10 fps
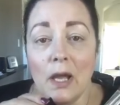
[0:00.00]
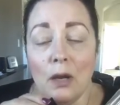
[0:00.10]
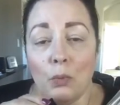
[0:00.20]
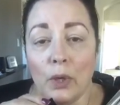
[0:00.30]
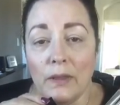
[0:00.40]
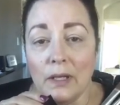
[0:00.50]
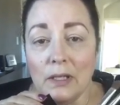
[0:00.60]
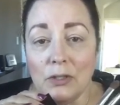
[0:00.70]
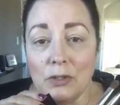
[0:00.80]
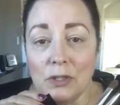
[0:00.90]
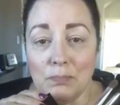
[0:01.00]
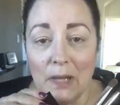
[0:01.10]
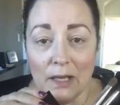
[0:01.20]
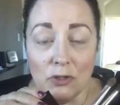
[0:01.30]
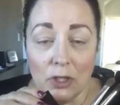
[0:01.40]
One that is
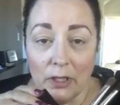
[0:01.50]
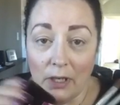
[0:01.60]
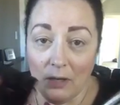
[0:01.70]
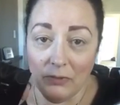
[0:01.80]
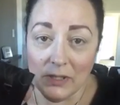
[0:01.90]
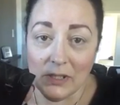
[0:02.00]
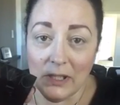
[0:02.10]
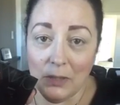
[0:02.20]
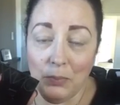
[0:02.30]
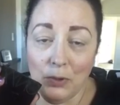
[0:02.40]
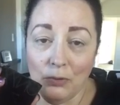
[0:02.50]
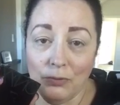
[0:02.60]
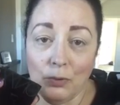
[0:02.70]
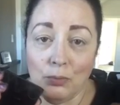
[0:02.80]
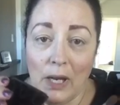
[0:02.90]
Black Cherry, obviously a
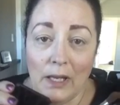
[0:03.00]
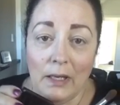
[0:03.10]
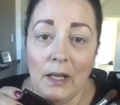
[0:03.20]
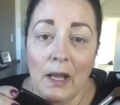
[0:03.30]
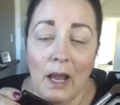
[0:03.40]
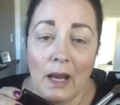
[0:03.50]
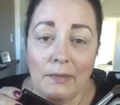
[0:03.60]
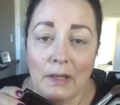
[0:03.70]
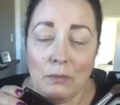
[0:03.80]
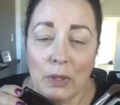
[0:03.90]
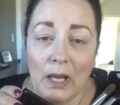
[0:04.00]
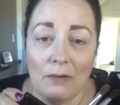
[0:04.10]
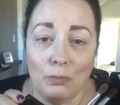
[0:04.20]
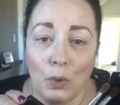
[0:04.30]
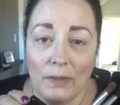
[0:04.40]
beautiful red. And then we
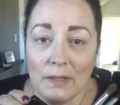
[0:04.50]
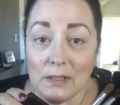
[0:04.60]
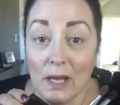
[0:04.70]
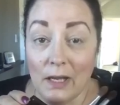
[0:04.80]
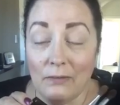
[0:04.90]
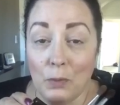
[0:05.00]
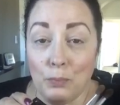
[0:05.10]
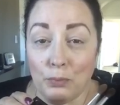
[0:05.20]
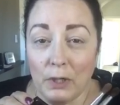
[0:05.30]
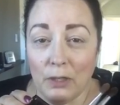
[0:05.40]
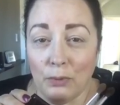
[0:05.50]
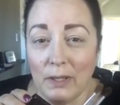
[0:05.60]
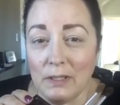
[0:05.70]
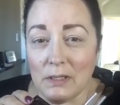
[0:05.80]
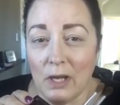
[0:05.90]
have one that's kind of a brick red
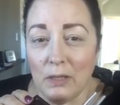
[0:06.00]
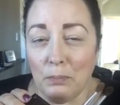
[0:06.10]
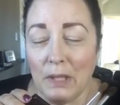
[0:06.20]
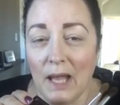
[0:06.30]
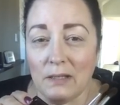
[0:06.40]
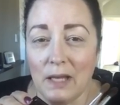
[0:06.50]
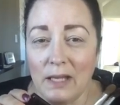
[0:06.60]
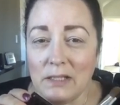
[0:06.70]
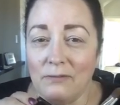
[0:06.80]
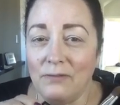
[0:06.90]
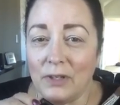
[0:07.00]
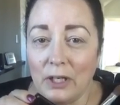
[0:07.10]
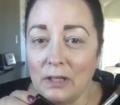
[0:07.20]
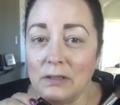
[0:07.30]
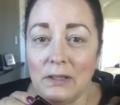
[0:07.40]
that's kind of black tie. It's a very
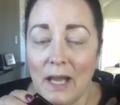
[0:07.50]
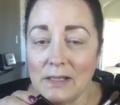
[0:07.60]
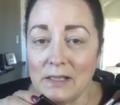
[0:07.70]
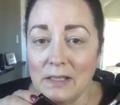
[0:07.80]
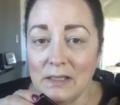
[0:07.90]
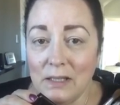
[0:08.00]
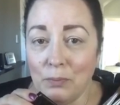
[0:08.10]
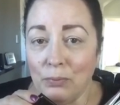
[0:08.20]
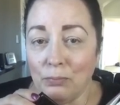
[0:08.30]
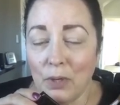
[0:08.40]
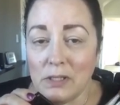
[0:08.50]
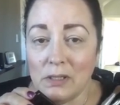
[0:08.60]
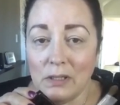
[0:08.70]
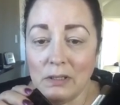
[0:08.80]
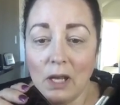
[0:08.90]
classy, deep
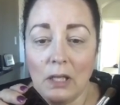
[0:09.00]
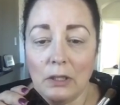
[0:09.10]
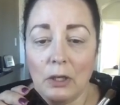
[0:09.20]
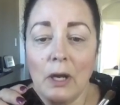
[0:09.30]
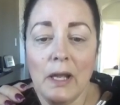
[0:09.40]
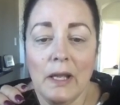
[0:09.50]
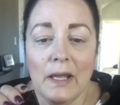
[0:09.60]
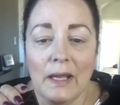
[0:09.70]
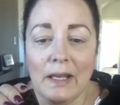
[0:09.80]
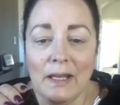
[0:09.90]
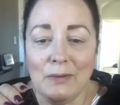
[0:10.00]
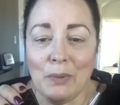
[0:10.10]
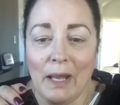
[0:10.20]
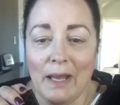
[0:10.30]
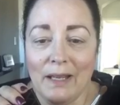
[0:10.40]
russet color.
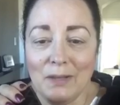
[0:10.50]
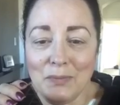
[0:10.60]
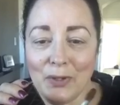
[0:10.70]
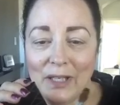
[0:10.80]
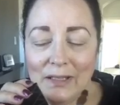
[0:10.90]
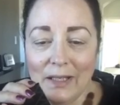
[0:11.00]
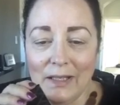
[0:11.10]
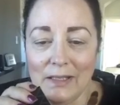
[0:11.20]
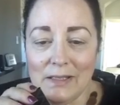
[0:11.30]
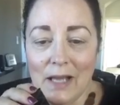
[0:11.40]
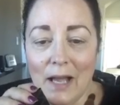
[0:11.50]
Anyway, good morning, ladies.